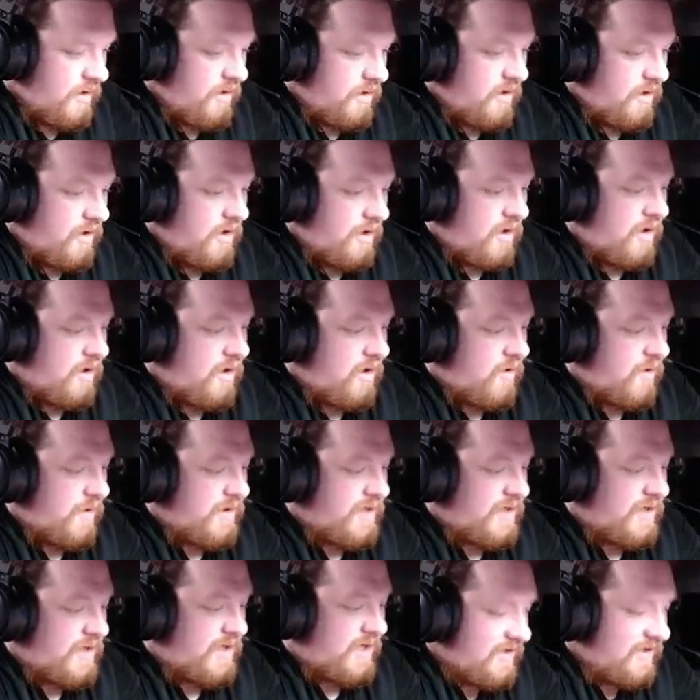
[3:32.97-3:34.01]
Oh, it
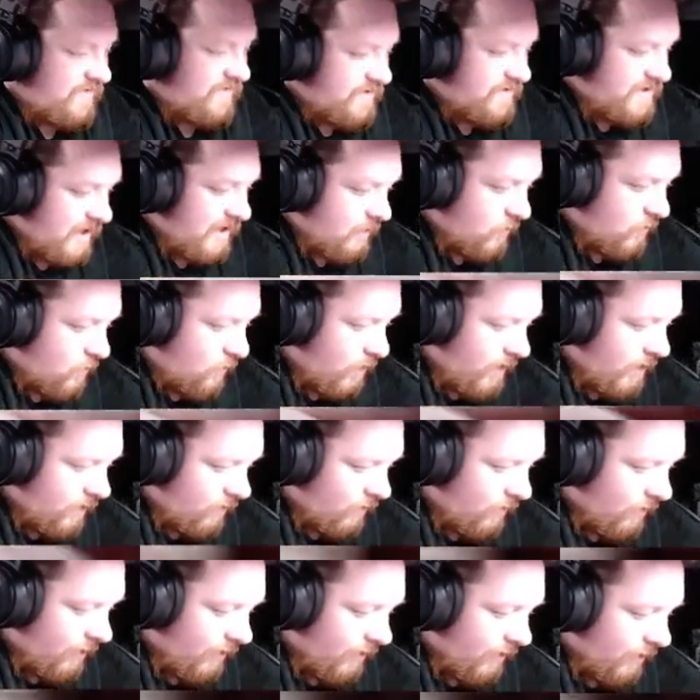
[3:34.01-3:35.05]
doesn't even say
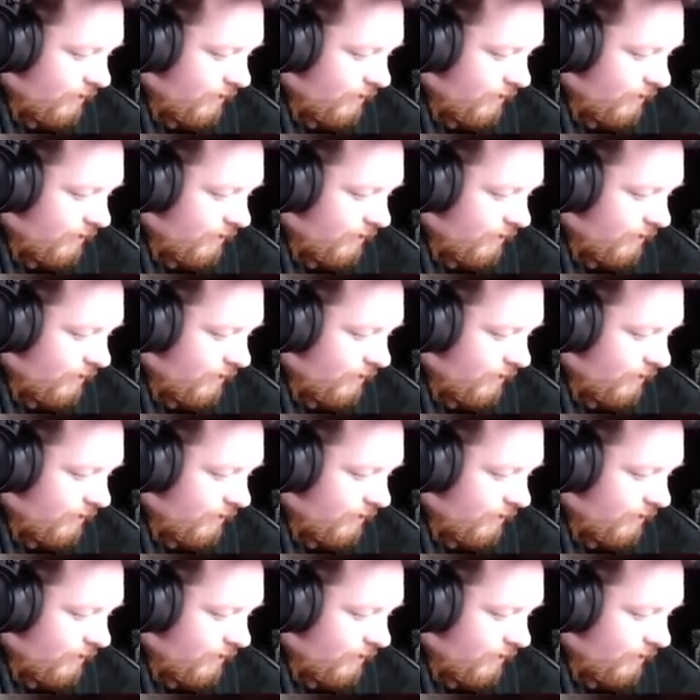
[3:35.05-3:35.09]
winner on it,